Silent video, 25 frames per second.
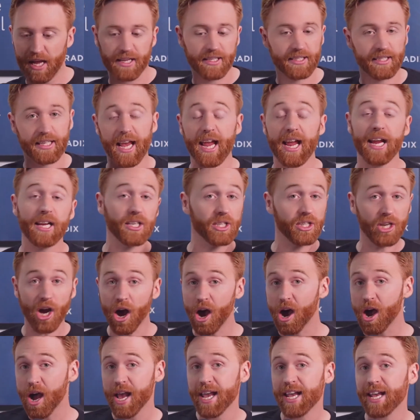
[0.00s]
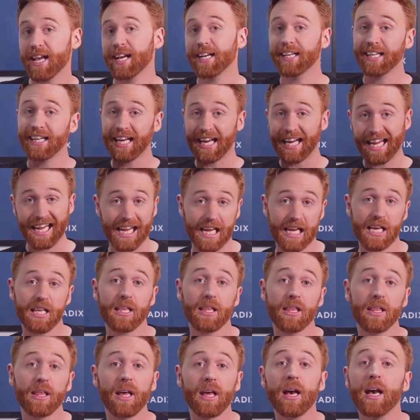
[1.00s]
say DAI and ETH,